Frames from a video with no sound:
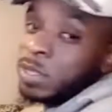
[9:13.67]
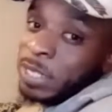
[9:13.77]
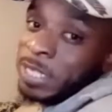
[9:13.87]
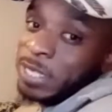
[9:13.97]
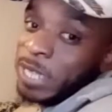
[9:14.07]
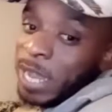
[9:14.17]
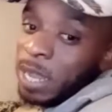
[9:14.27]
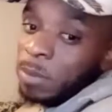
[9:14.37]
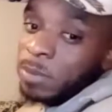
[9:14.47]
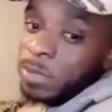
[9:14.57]
his
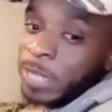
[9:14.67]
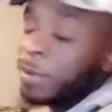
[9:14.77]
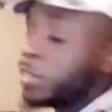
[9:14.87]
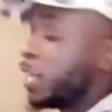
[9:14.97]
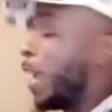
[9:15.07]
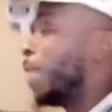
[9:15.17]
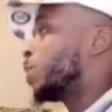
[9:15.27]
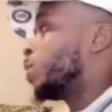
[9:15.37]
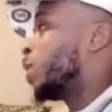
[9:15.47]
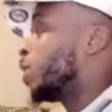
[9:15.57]
team, Derrick James
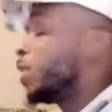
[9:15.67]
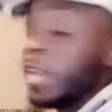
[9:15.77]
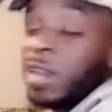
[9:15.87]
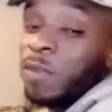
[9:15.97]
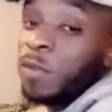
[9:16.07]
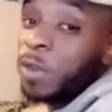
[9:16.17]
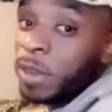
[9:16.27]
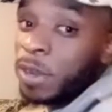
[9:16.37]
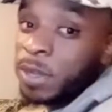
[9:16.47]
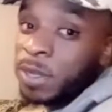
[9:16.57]
did an interview
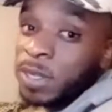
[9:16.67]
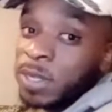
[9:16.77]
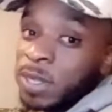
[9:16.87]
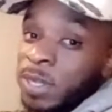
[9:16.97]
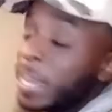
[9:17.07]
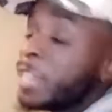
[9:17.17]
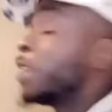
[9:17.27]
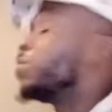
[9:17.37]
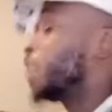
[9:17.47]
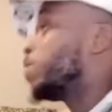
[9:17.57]
earlier.
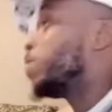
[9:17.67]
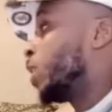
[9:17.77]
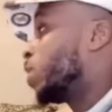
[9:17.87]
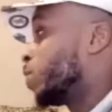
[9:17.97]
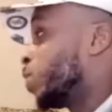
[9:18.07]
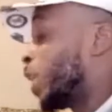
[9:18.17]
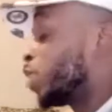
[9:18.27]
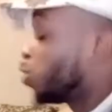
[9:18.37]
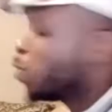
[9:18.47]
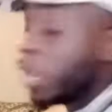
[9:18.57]
Derrick James did an interview like
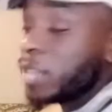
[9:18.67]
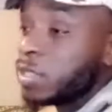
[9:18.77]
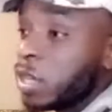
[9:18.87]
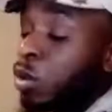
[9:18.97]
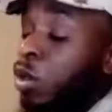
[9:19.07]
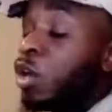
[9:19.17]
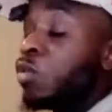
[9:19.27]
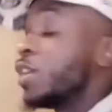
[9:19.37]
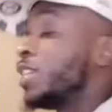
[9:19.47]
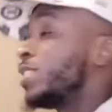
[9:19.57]
2 days ago
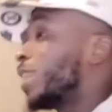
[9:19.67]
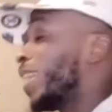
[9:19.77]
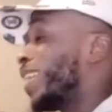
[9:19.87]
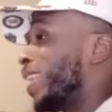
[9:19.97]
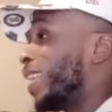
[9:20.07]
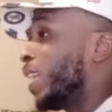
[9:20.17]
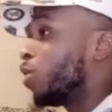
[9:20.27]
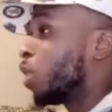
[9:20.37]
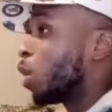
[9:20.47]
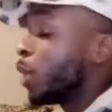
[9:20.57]
where he stated that,
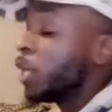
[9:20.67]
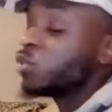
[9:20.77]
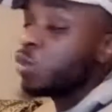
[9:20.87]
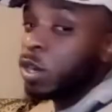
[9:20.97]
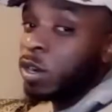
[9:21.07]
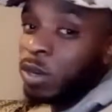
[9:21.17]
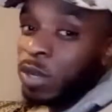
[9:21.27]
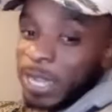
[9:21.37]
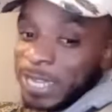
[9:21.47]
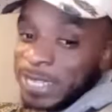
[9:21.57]
he's with Earl.
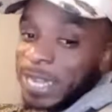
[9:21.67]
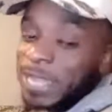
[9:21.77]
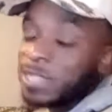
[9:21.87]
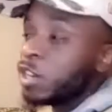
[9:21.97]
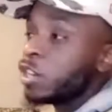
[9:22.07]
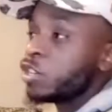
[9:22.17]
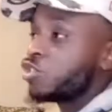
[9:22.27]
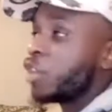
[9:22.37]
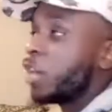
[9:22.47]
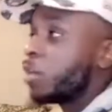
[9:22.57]
He said he's the Earl
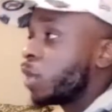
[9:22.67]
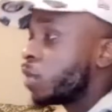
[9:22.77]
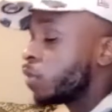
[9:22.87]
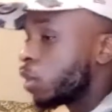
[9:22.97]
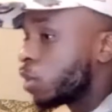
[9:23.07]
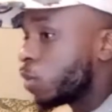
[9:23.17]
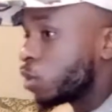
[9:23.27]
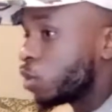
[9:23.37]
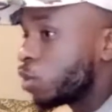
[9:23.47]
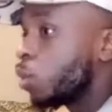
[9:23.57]
trainer, whatever Earl
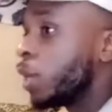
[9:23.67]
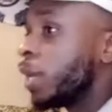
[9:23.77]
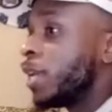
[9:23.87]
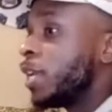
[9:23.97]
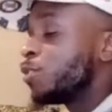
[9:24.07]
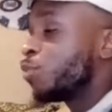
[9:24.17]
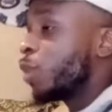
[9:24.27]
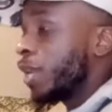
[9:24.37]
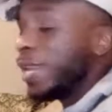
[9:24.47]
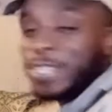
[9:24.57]
want to do, he's
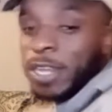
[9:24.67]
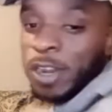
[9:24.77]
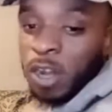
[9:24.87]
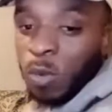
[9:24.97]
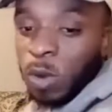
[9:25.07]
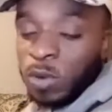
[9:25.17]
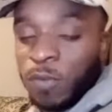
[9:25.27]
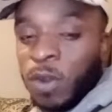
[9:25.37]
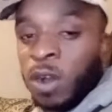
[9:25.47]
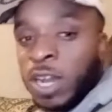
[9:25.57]
with it. He said Earl want
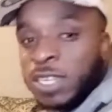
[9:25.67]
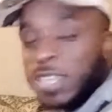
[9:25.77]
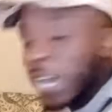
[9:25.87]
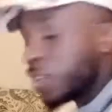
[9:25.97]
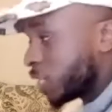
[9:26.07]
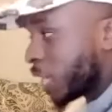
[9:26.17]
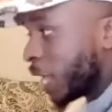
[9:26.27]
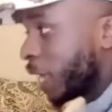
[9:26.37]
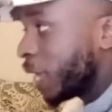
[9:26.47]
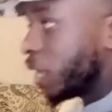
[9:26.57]
a title shot.
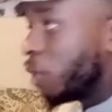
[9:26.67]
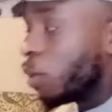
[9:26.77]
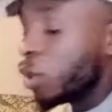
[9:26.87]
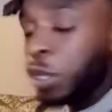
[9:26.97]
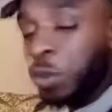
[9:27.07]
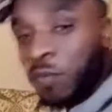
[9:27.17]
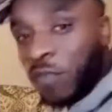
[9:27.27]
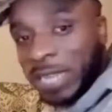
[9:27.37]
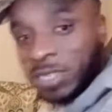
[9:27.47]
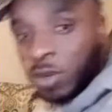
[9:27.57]
He want to
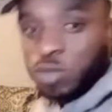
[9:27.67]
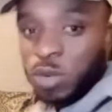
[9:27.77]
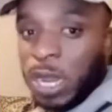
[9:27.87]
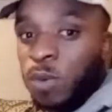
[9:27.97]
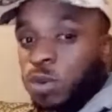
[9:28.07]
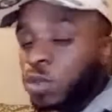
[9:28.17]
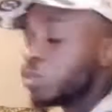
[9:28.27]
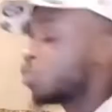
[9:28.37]
unify. So that's what I want to do